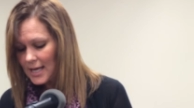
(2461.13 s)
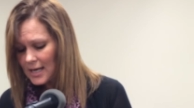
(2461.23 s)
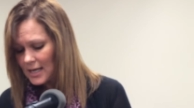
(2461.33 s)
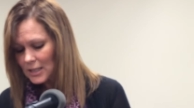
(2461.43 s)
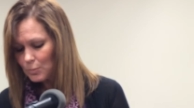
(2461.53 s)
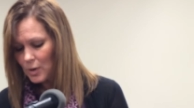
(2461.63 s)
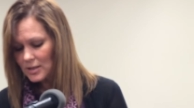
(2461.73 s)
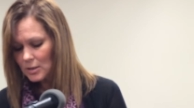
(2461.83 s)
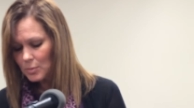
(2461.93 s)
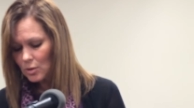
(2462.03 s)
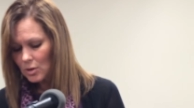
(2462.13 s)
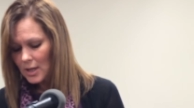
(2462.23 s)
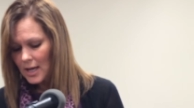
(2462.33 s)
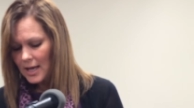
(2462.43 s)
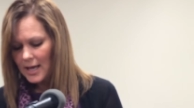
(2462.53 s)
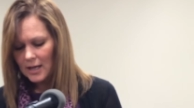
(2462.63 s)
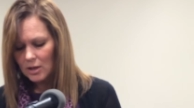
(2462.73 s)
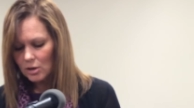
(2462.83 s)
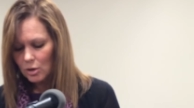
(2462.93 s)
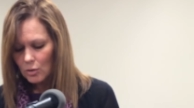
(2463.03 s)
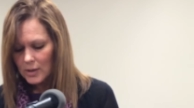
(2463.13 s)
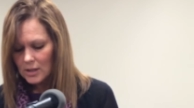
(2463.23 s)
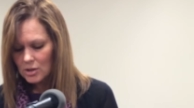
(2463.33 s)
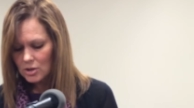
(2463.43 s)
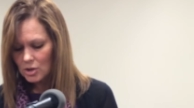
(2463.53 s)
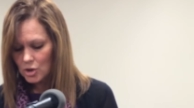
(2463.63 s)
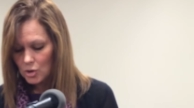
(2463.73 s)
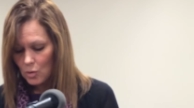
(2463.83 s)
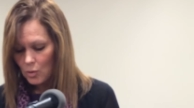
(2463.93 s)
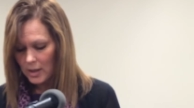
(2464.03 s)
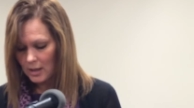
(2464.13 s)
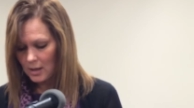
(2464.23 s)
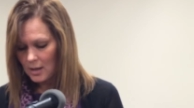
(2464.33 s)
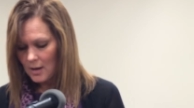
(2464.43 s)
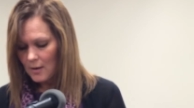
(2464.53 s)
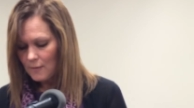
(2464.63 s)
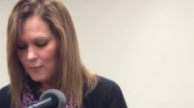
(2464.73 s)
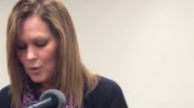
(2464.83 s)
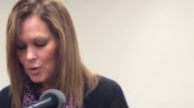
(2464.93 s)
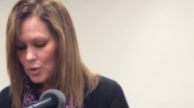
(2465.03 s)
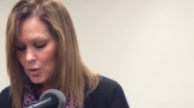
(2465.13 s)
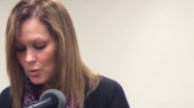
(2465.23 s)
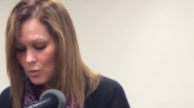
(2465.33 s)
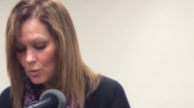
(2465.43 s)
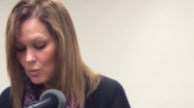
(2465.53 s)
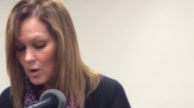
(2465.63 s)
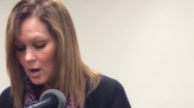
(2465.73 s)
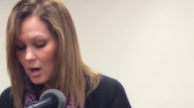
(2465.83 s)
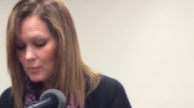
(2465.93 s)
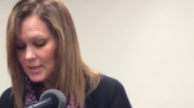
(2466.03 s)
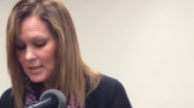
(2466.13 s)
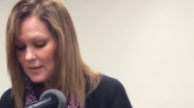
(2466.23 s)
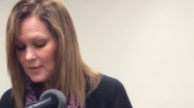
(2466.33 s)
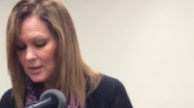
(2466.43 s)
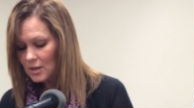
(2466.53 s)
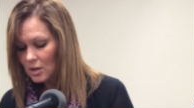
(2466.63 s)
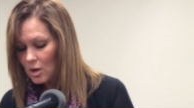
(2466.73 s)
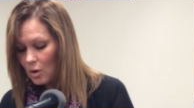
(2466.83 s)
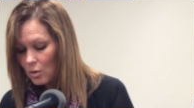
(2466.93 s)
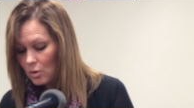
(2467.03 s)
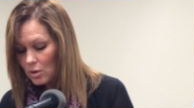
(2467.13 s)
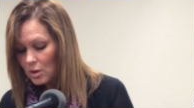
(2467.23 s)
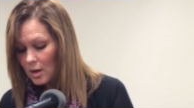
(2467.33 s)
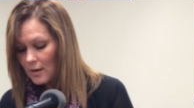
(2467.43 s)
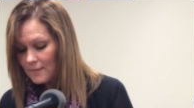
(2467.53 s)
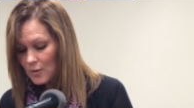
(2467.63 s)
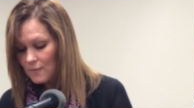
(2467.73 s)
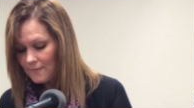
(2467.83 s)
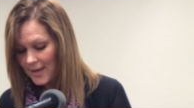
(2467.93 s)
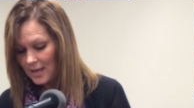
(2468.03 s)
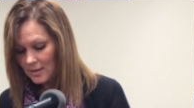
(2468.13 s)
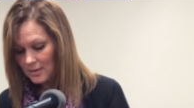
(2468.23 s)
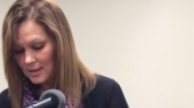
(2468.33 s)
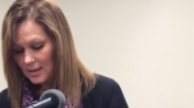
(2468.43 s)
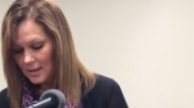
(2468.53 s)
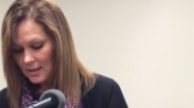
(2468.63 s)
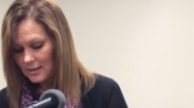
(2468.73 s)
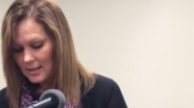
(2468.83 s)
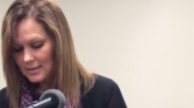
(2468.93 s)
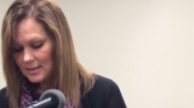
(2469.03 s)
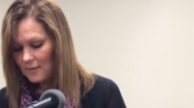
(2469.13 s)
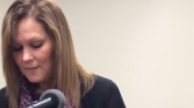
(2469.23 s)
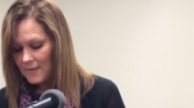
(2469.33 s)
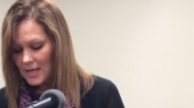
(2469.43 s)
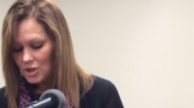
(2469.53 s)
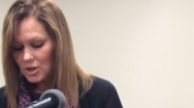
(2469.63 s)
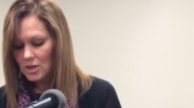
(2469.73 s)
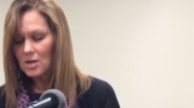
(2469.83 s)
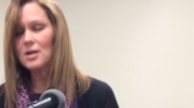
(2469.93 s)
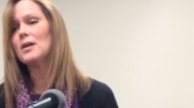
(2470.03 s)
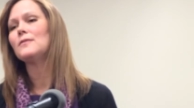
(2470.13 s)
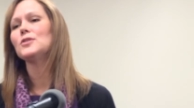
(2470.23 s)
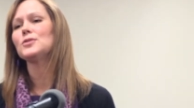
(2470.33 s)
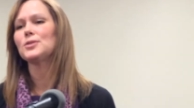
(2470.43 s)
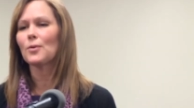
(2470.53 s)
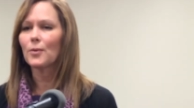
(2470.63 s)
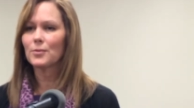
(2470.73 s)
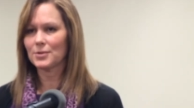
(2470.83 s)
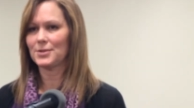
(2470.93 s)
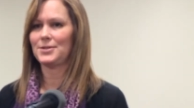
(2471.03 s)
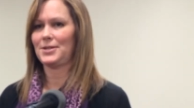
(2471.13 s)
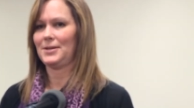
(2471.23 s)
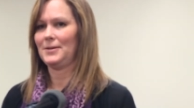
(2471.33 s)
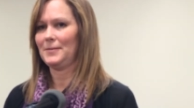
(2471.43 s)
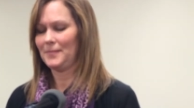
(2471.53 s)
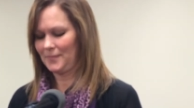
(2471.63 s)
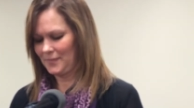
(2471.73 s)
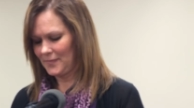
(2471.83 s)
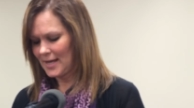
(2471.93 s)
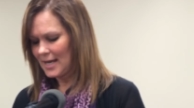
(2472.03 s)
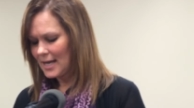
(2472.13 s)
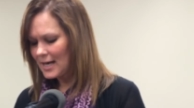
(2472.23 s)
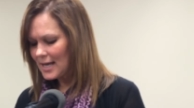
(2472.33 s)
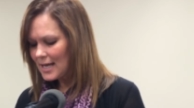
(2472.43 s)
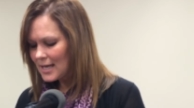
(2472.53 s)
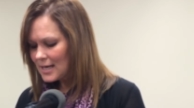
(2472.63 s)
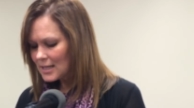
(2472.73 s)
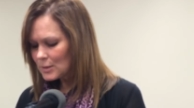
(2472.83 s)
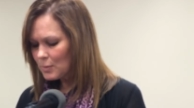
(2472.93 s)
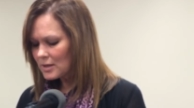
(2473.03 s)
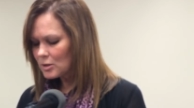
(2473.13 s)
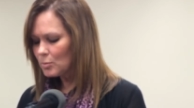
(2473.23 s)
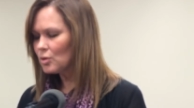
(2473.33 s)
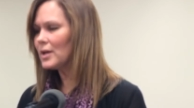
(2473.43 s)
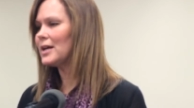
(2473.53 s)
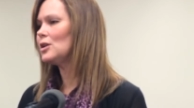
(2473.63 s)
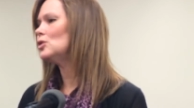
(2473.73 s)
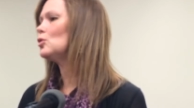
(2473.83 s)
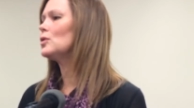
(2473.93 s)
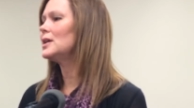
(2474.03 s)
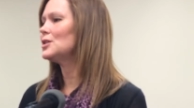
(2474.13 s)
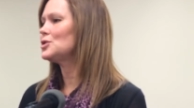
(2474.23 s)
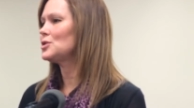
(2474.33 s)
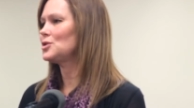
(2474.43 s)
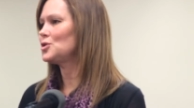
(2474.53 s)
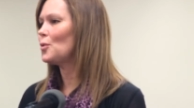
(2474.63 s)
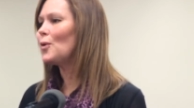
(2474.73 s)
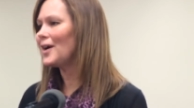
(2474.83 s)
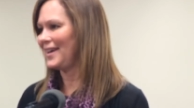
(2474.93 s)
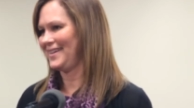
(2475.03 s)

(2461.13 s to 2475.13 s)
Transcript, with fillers: inexpressible and glorious joy, for you are receiving the goal of your faith, the salvation of your souls. An inexpressible and glorious joy.